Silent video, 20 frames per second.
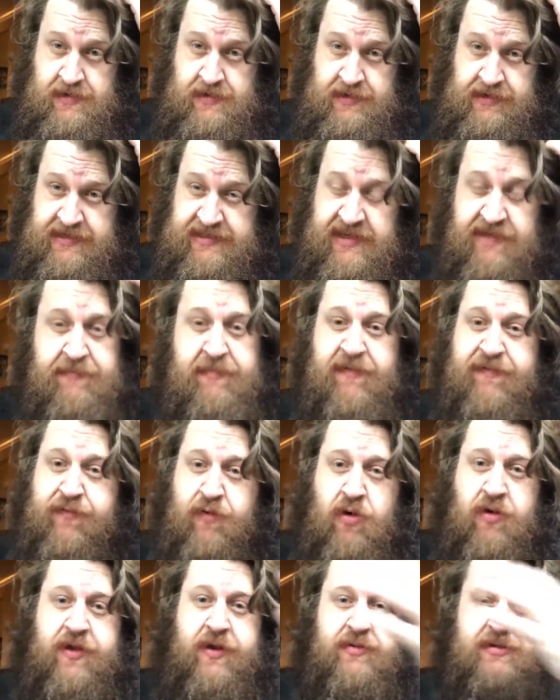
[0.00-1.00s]
Because even
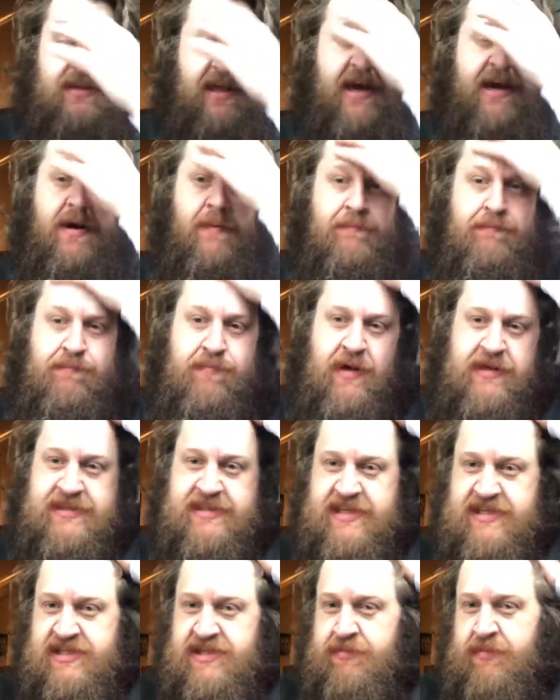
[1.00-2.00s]
before there was like a
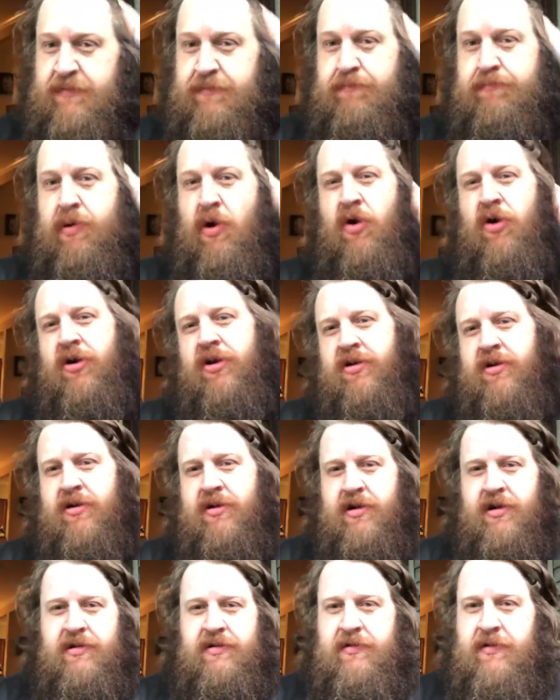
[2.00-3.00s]
system of
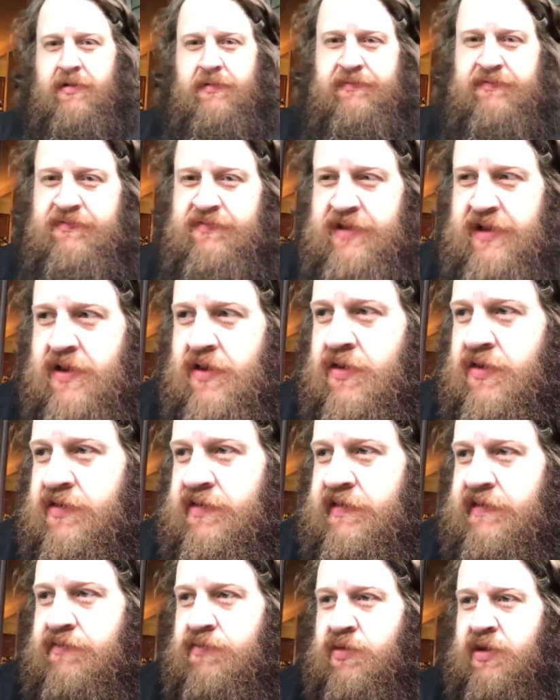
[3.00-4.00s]
barter or, you
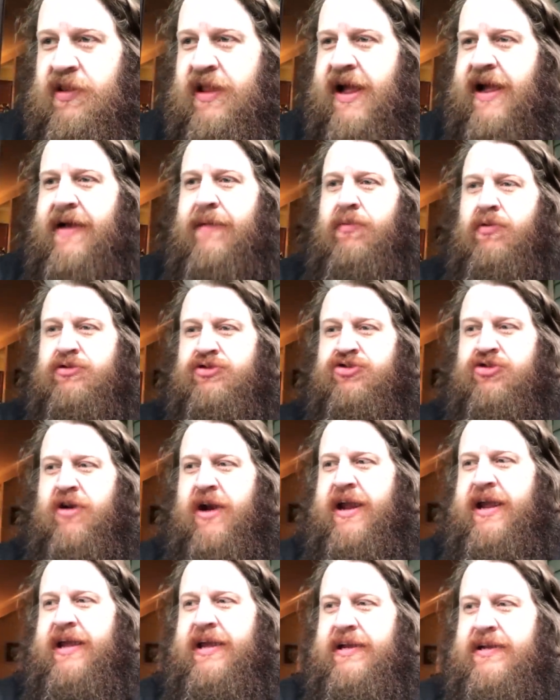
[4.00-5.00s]
know, a reliable
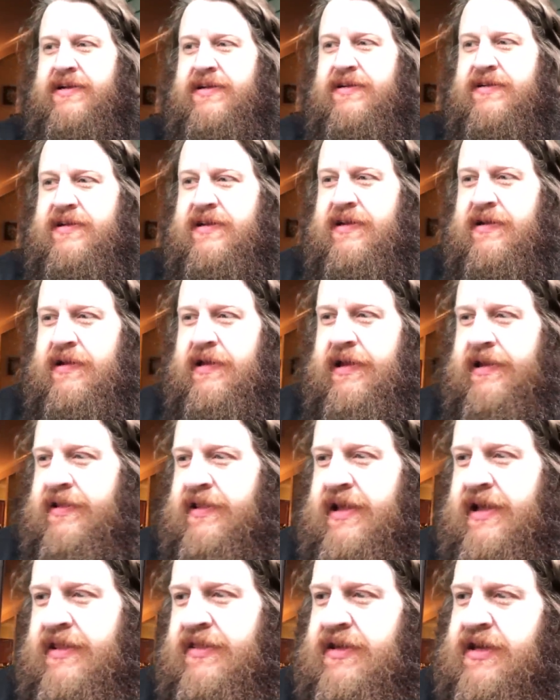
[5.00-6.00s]
trade, and
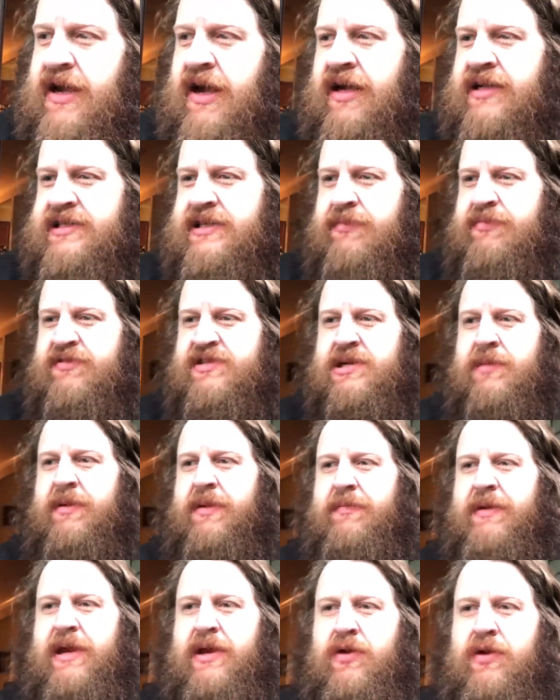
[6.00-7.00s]
the concept of somebody
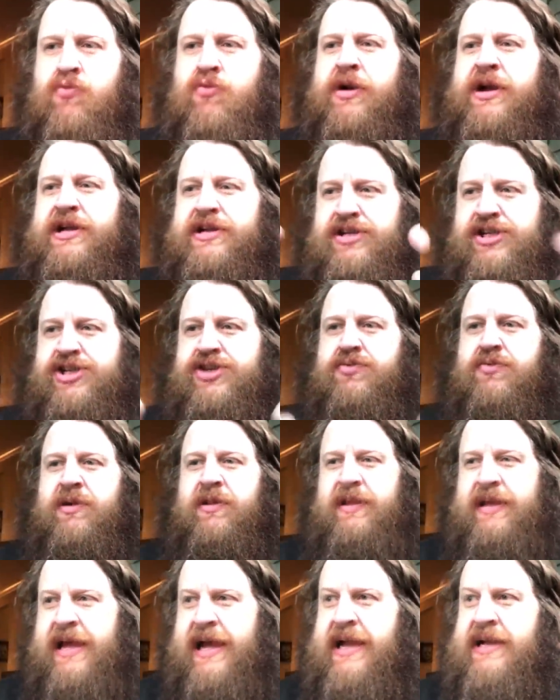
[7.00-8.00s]
being rich
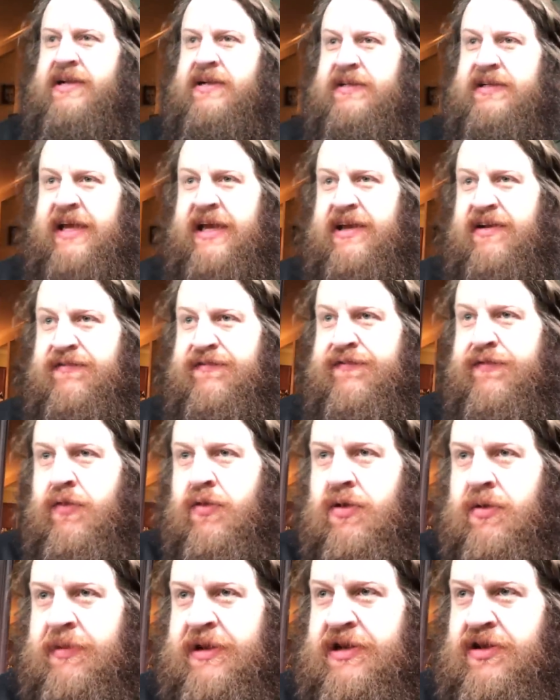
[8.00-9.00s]
really hadn't taken
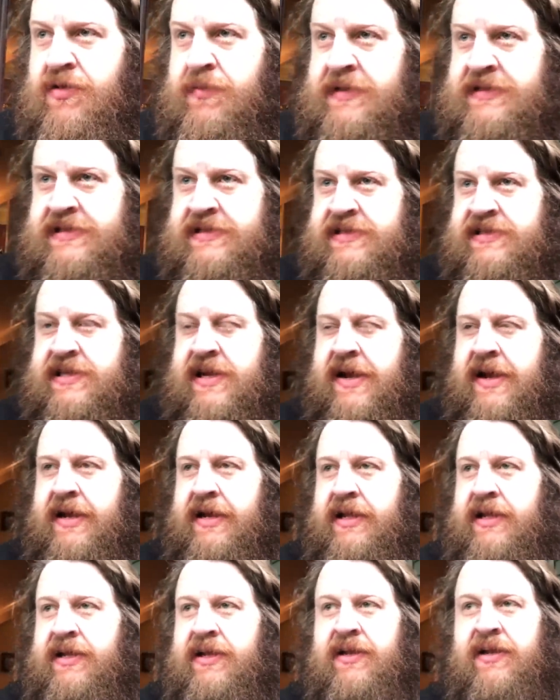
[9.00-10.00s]
form in human
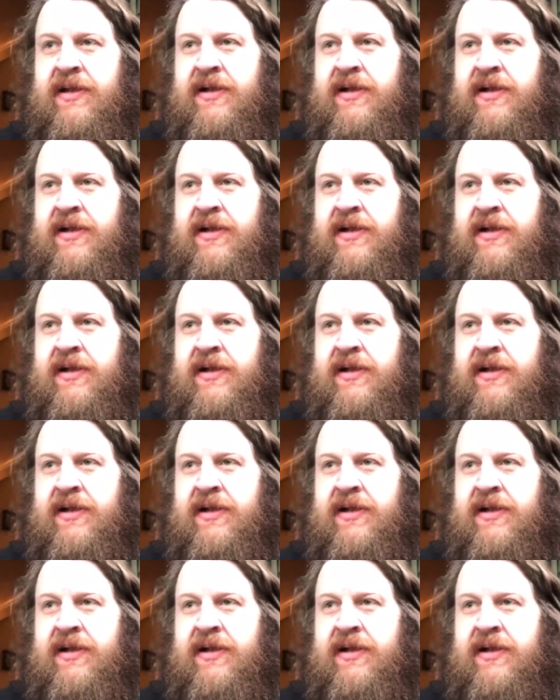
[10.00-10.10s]
society.